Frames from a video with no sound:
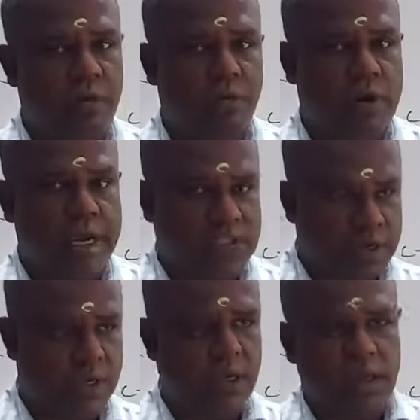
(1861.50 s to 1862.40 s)
bond
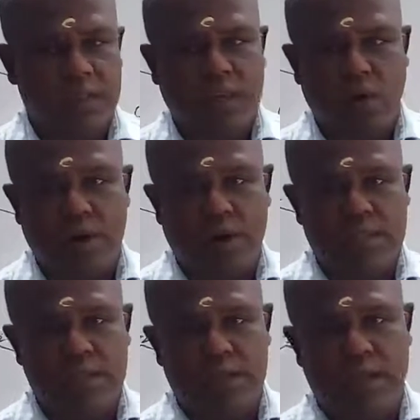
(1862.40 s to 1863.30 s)
actually, then only it
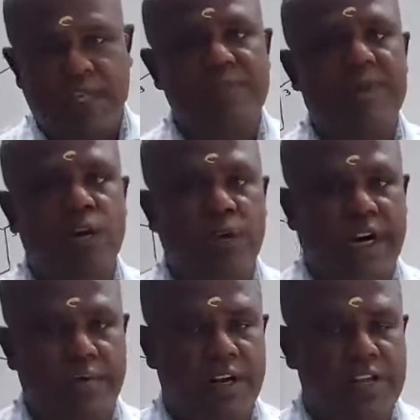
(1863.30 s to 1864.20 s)
is in sp2
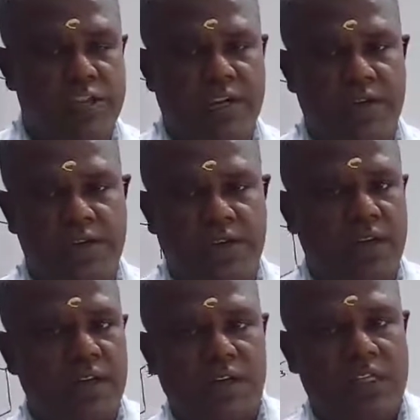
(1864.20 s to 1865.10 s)
hybrid state.
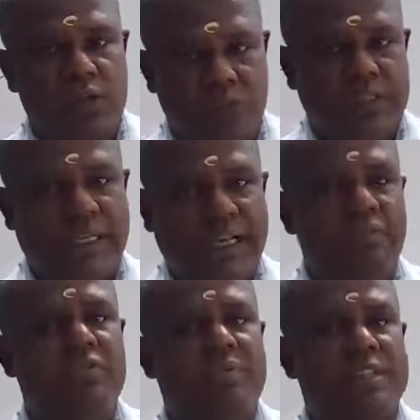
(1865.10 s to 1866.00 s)
So that type
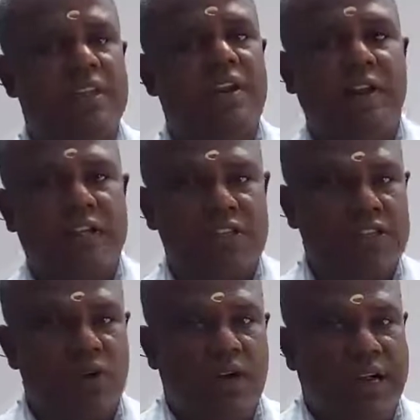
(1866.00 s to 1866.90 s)
of special interaction
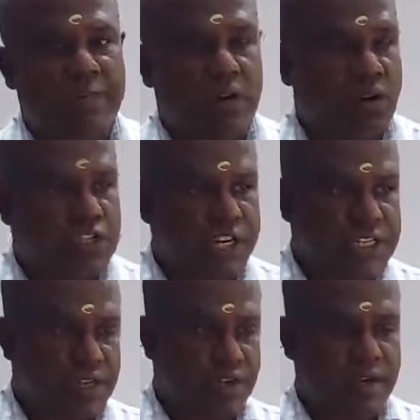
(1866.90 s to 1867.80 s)
is called
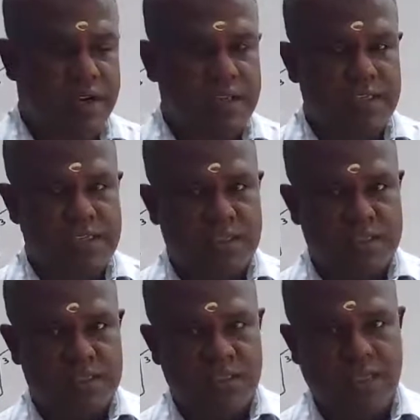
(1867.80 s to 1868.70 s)
hyperconjugation. It
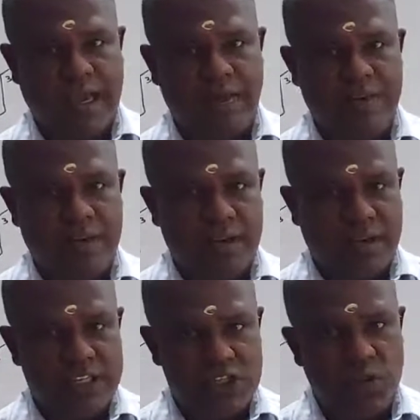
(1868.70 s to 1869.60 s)
is having
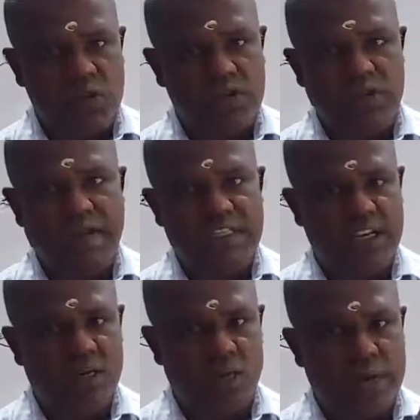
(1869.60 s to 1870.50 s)
a short range
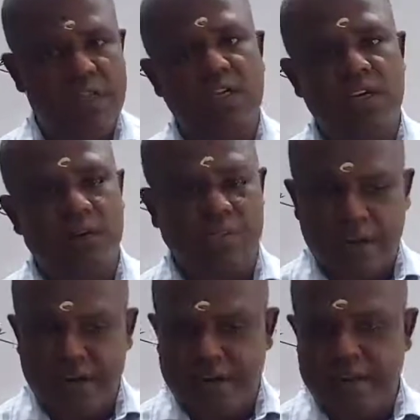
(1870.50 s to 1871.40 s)
influence,
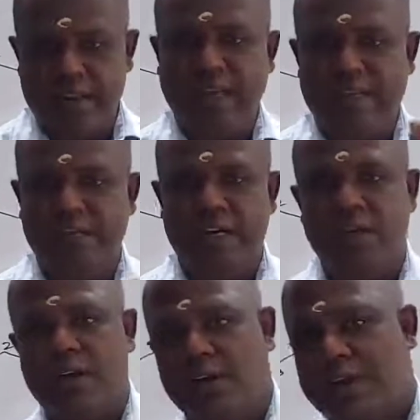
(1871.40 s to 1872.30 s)
but in that
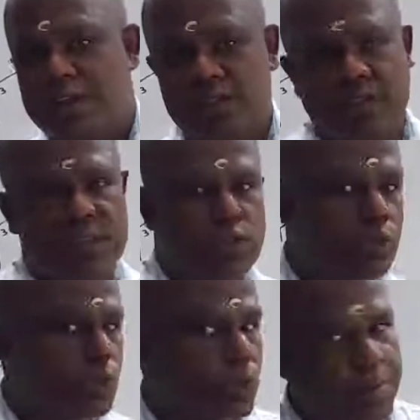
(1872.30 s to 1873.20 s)
particular range it is
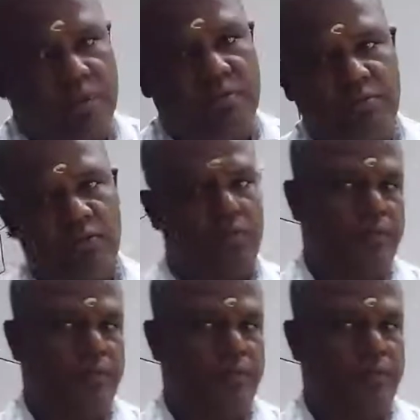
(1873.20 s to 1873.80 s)
so powerful.